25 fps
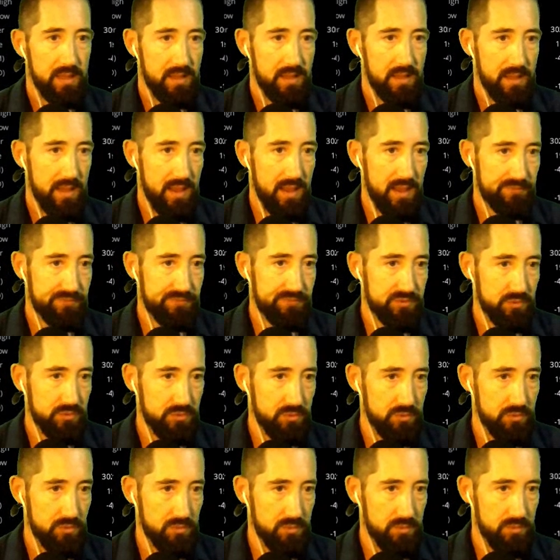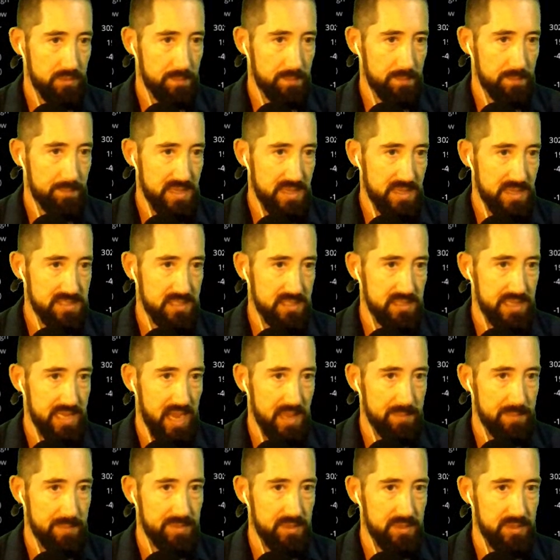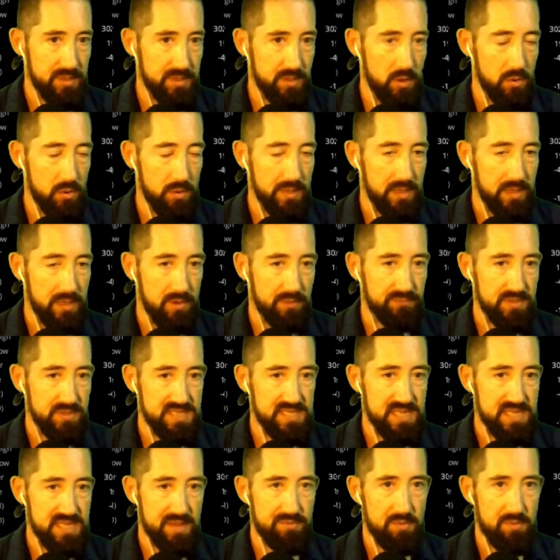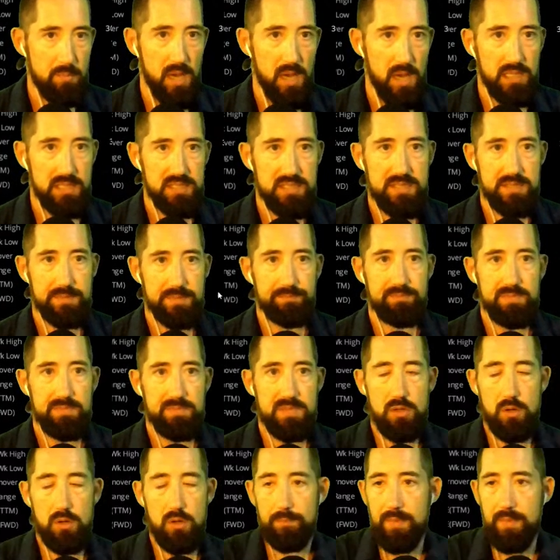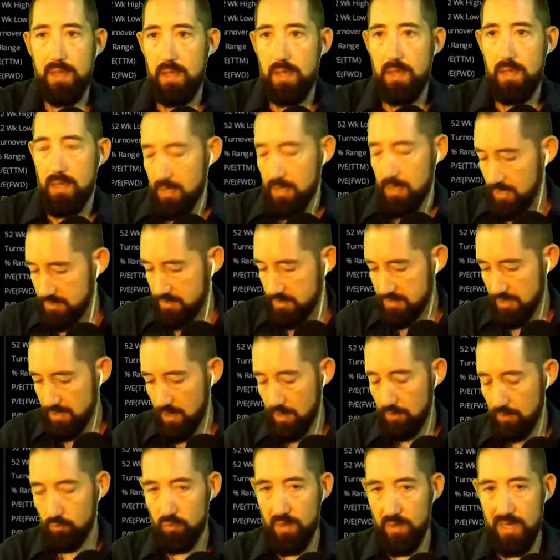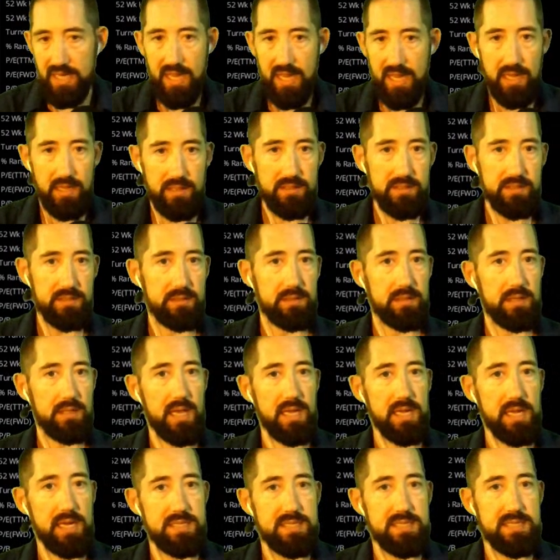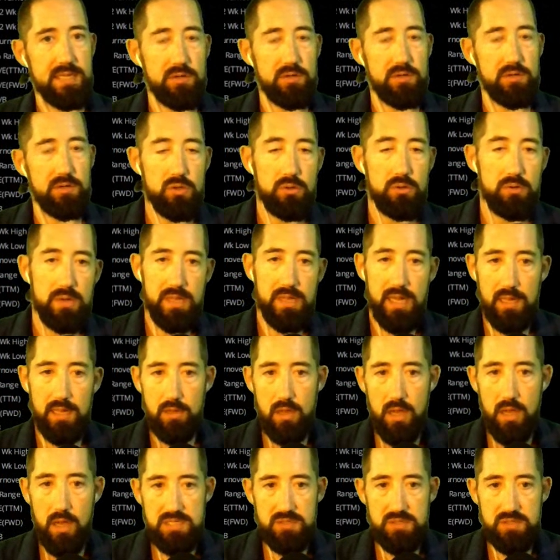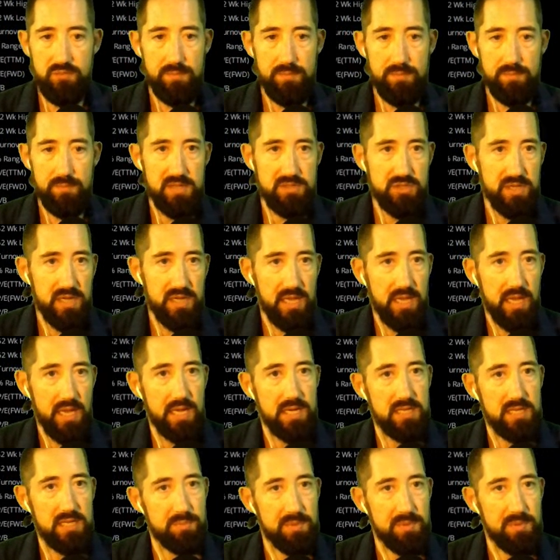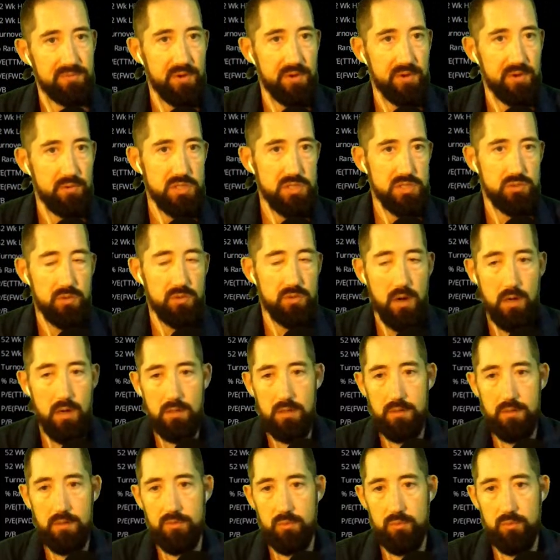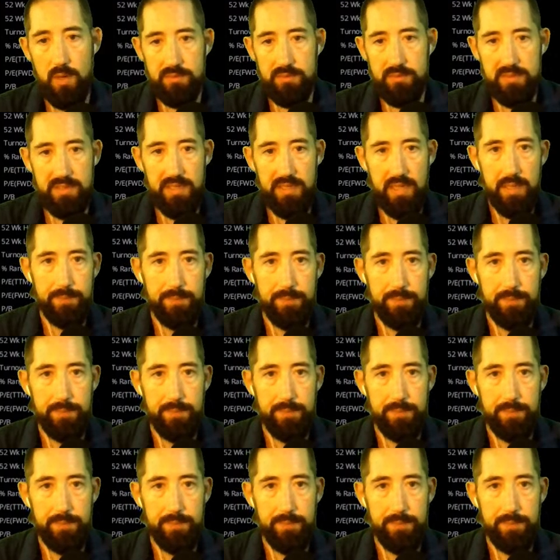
after basically IPOing at roughly seven bucks. So it's uh, regained any territory that it lost from yesterday, and it's been very strong throughout the day.